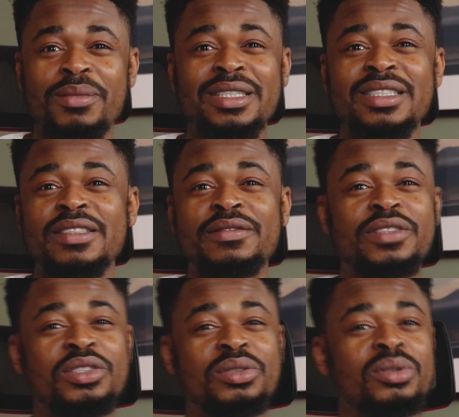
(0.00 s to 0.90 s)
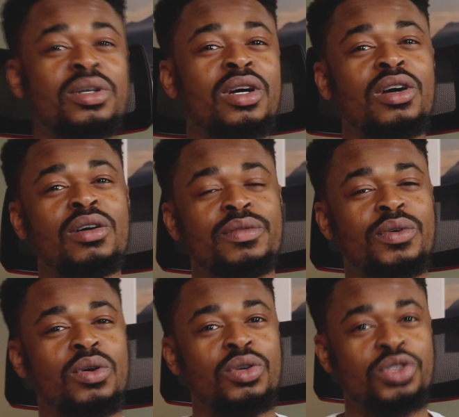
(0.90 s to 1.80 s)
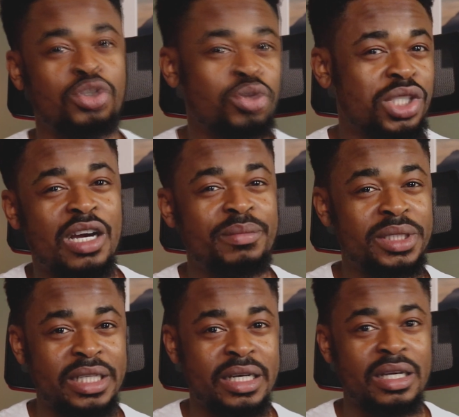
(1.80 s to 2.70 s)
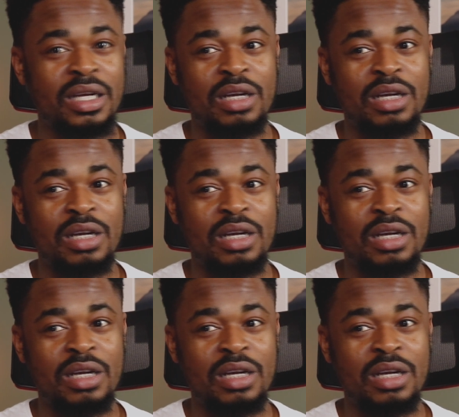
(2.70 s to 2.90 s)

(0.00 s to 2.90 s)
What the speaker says: from editing video for social media.